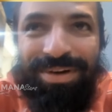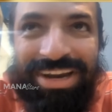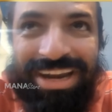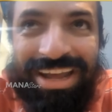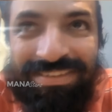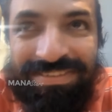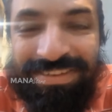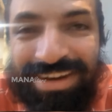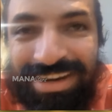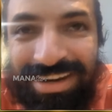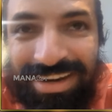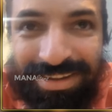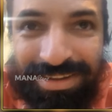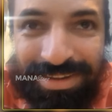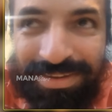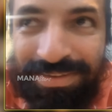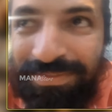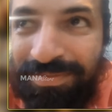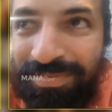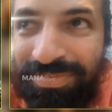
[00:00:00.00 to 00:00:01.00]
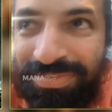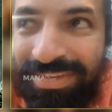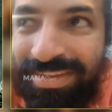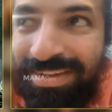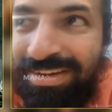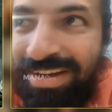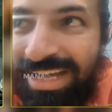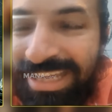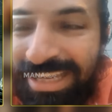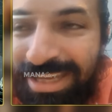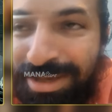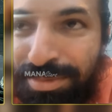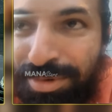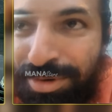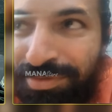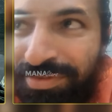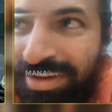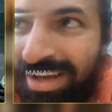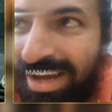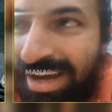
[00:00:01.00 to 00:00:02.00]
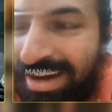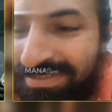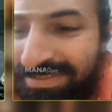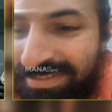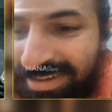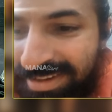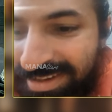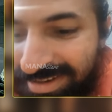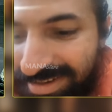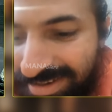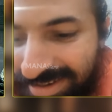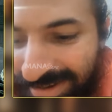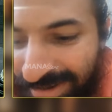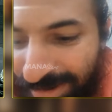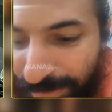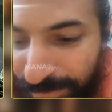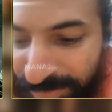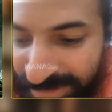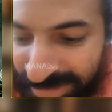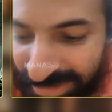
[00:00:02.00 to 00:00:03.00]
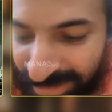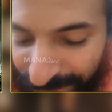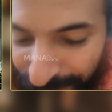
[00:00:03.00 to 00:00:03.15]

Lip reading: definitely e-movie after, obviously